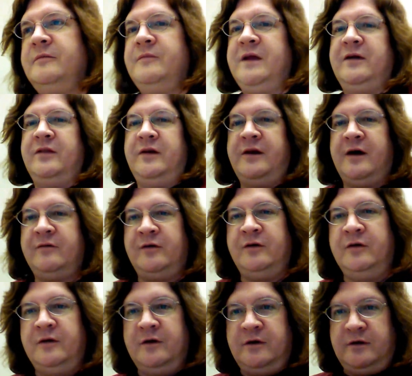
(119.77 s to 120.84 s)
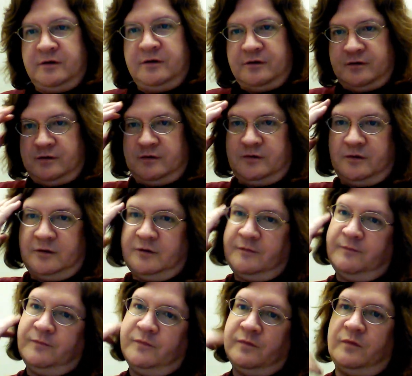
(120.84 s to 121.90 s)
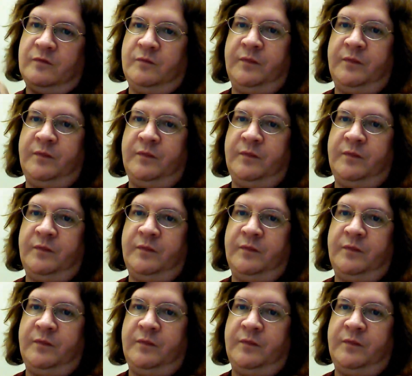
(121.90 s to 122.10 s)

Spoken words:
Me and the Devil. Um,